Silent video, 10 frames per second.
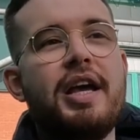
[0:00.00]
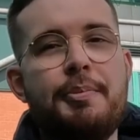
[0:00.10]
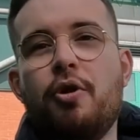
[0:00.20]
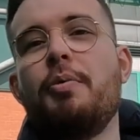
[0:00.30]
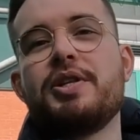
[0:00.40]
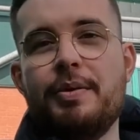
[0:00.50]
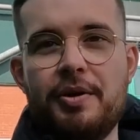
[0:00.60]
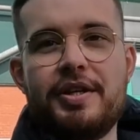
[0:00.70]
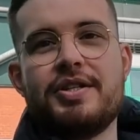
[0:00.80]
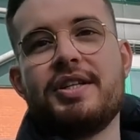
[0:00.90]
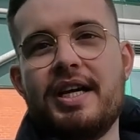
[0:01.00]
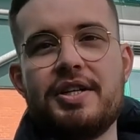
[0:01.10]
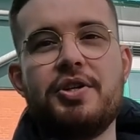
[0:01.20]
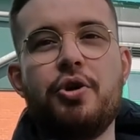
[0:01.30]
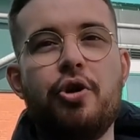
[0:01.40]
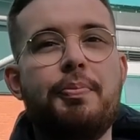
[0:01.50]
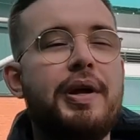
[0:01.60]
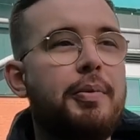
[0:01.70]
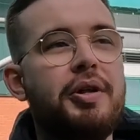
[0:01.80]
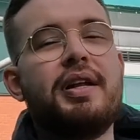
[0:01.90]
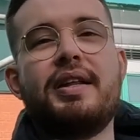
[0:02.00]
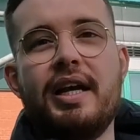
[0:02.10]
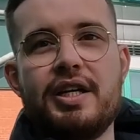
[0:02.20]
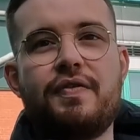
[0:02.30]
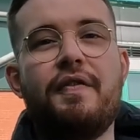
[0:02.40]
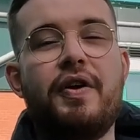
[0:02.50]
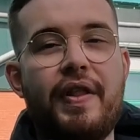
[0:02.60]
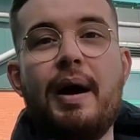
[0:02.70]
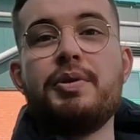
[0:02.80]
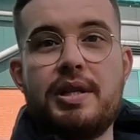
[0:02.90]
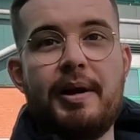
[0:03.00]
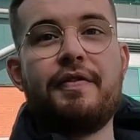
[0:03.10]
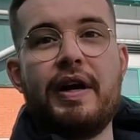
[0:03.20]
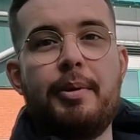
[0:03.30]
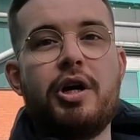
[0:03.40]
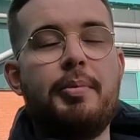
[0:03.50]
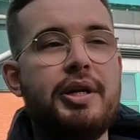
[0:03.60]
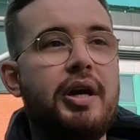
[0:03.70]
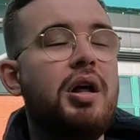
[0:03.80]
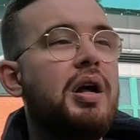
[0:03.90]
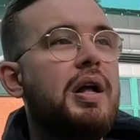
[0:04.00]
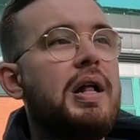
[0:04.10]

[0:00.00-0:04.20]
he promised he wanted success in Europe, he wanted to take us further, and that was the big thing about coming here.